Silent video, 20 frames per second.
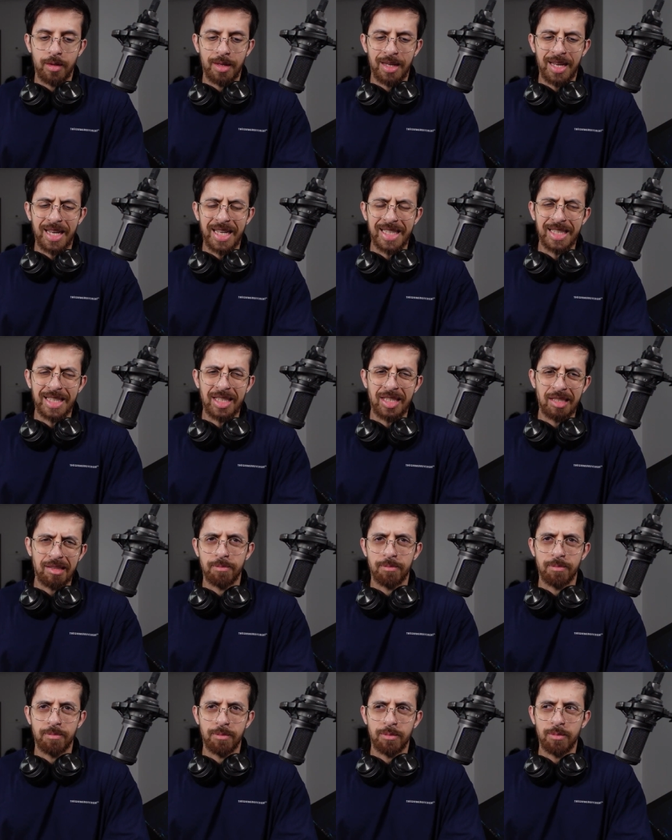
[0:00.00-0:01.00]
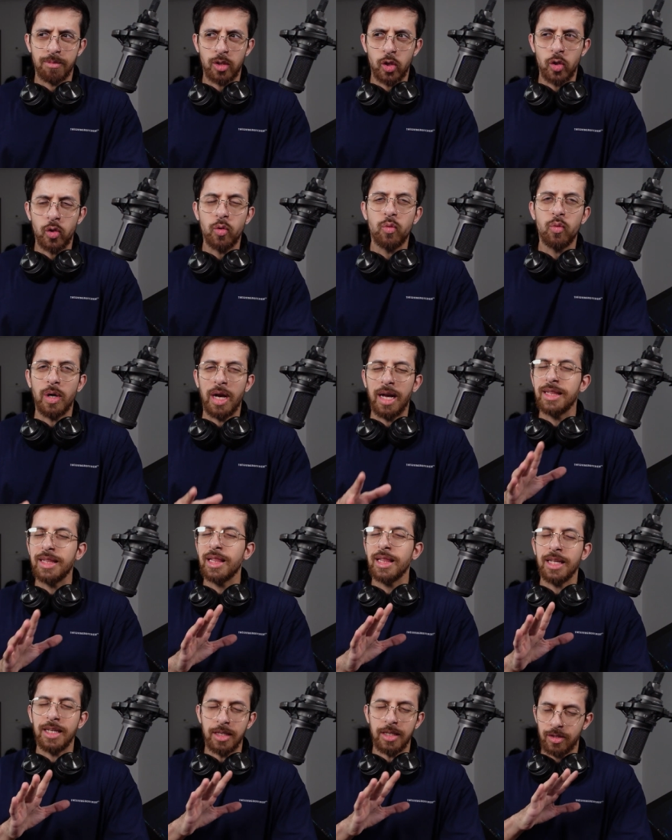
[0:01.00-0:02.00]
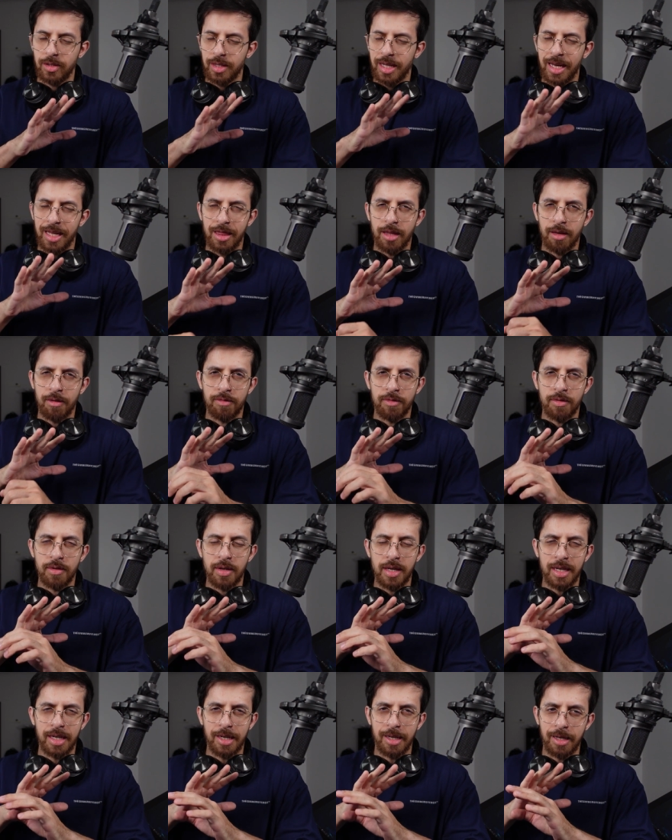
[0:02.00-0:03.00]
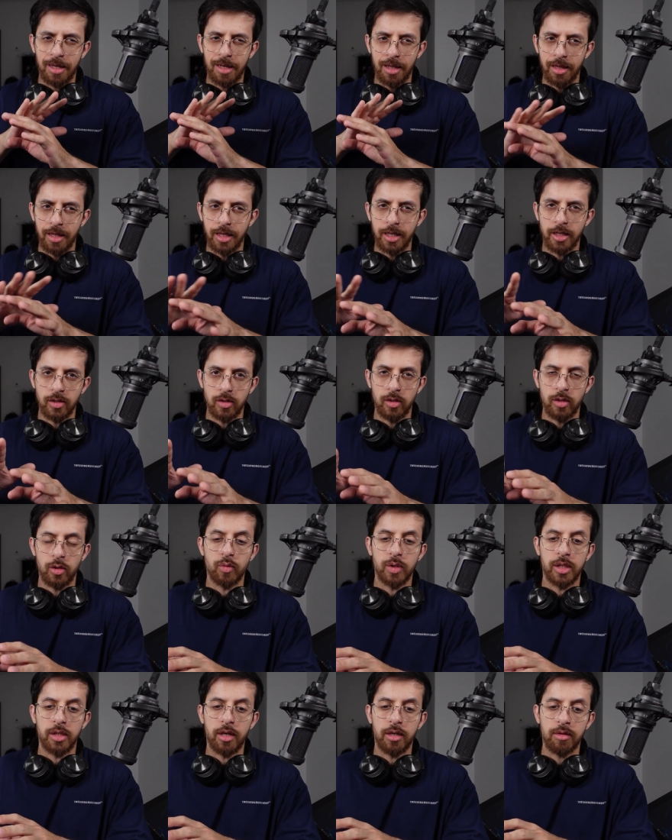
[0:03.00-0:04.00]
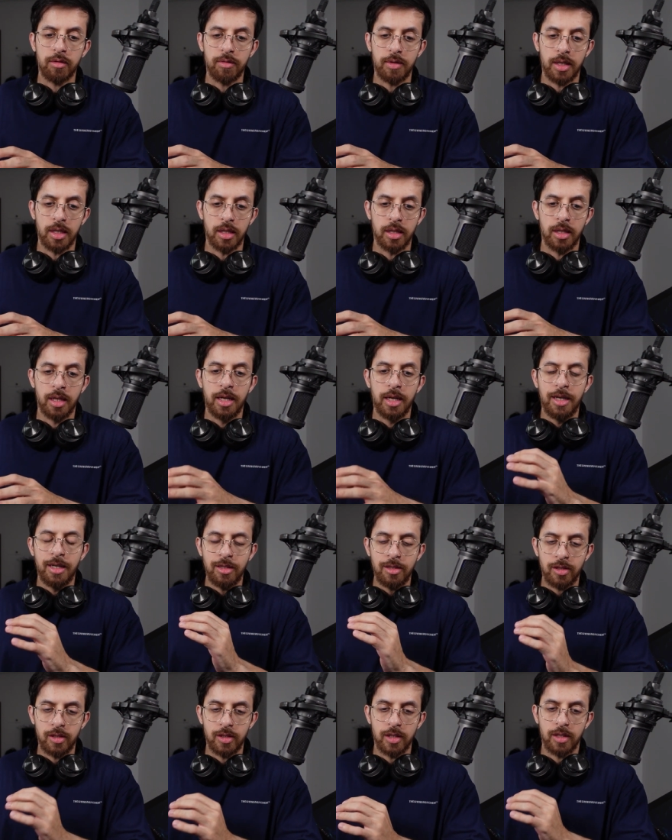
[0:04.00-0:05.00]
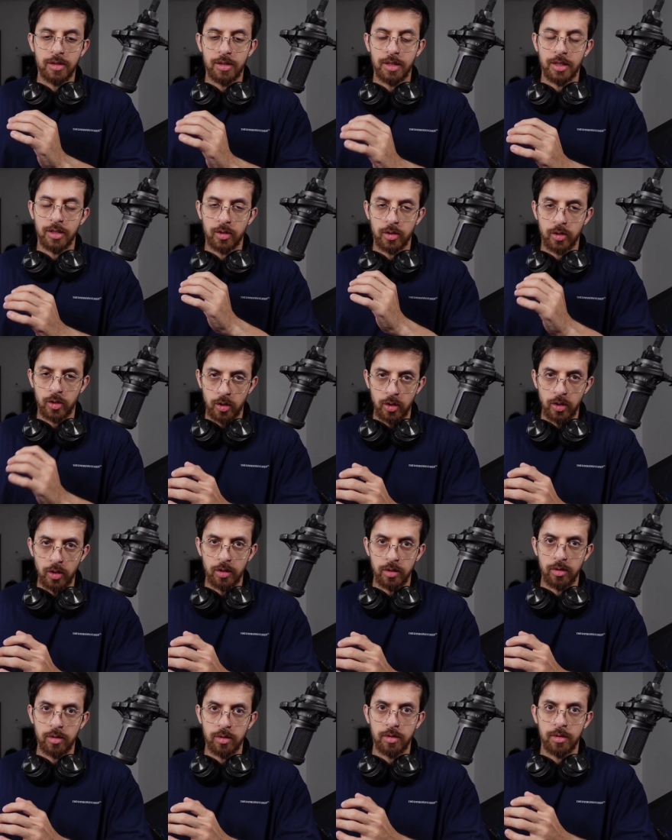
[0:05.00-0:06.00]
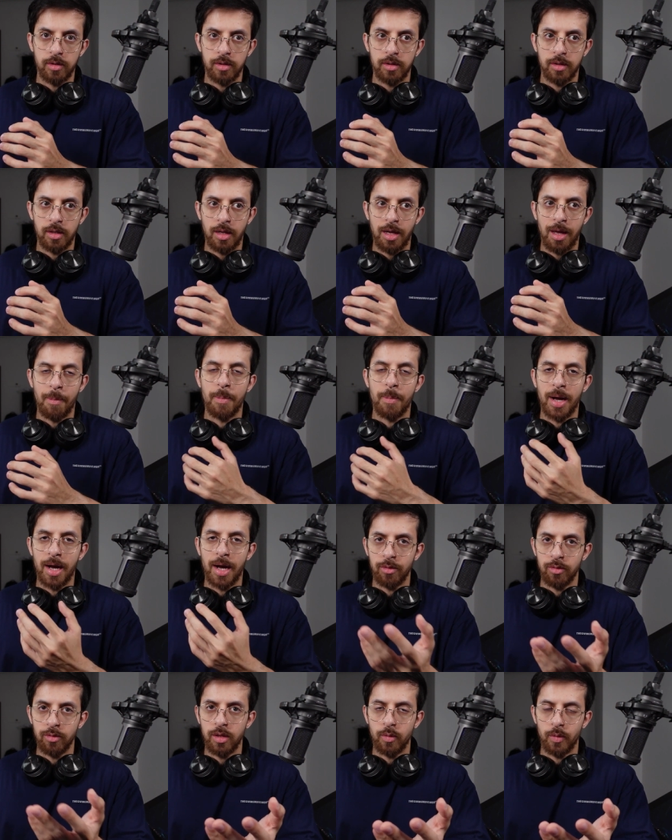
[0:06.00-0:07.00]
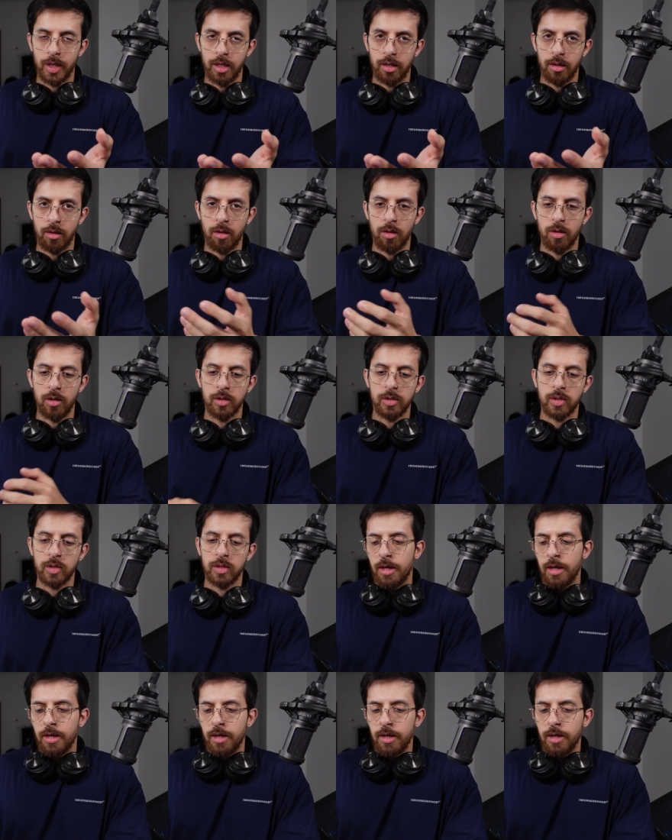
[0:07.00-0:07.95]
and you at least, at the very least, you will not feel just as good about the way it looks.